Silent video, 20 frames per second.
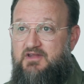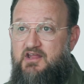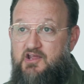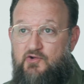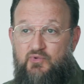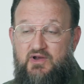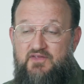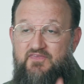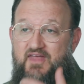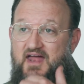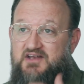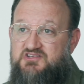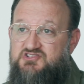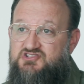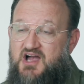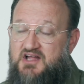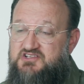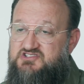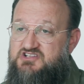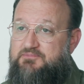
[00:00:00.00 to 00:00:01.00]
You can read that in
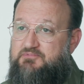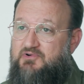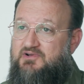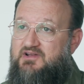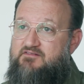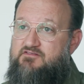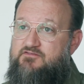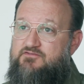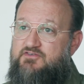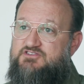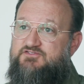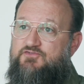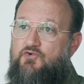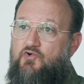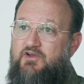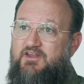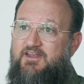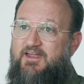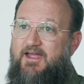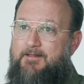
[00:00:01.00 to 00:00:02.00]
John chapter 11, verse
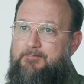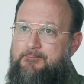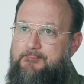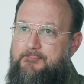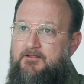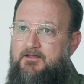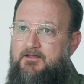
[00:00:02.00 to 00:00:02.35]
48.